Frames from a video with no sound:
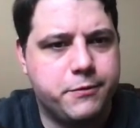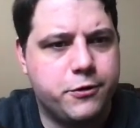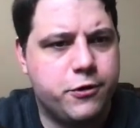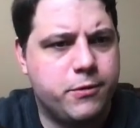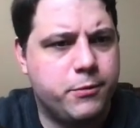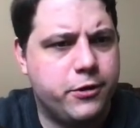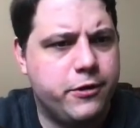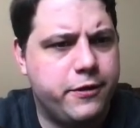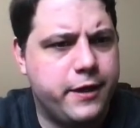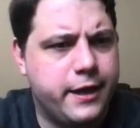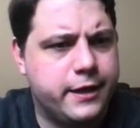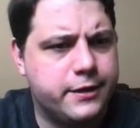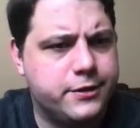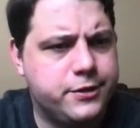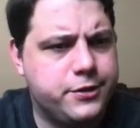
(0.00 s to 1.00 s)
normal
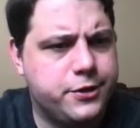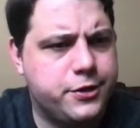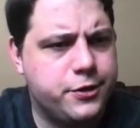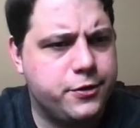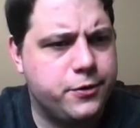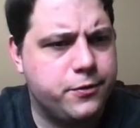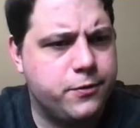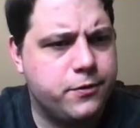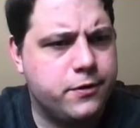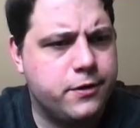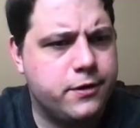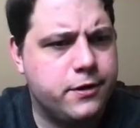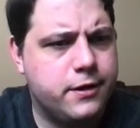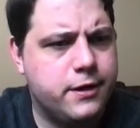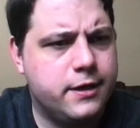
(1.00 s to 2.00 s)
things to
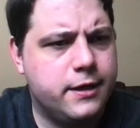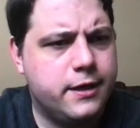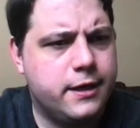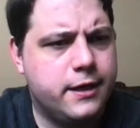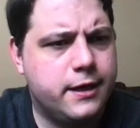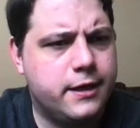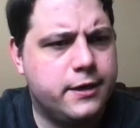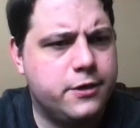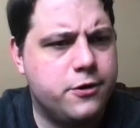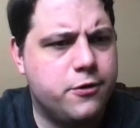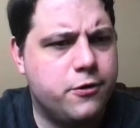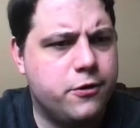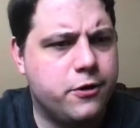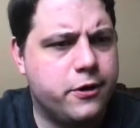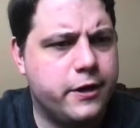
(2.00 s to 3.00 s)

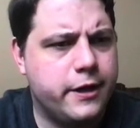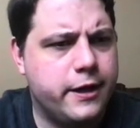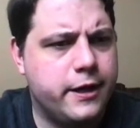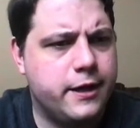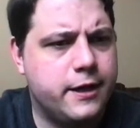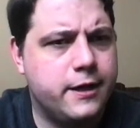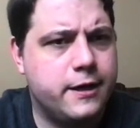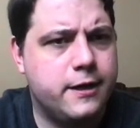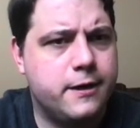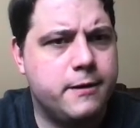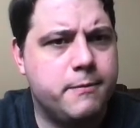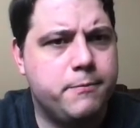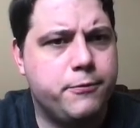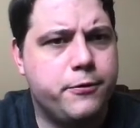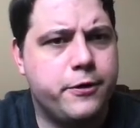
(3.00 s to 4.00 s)
ignore in
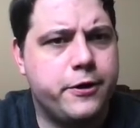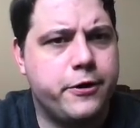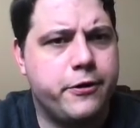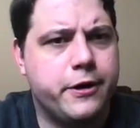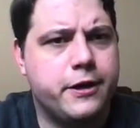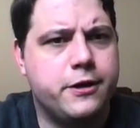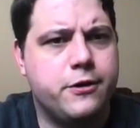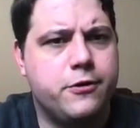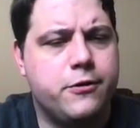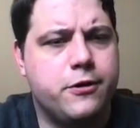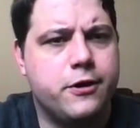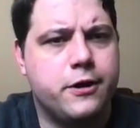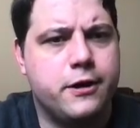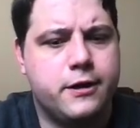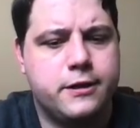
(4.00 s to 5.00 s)
Prettier
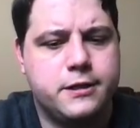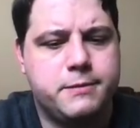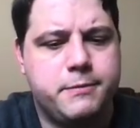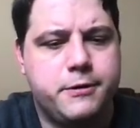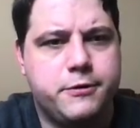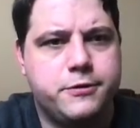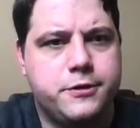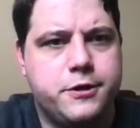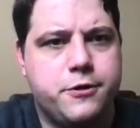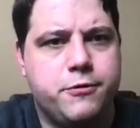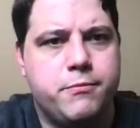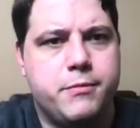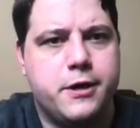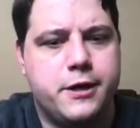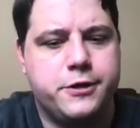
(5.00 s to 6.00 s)
Ignore. I suppose
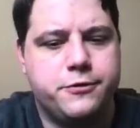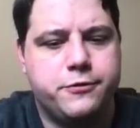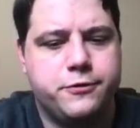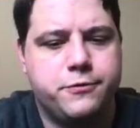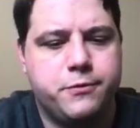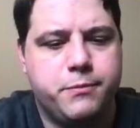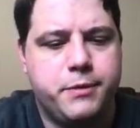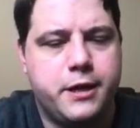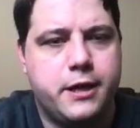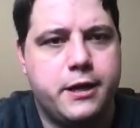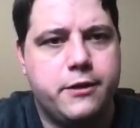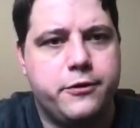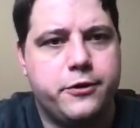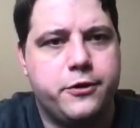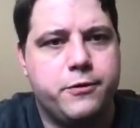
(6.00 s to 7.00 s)
node modules would be
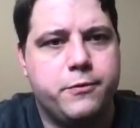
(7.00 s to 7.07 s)
another good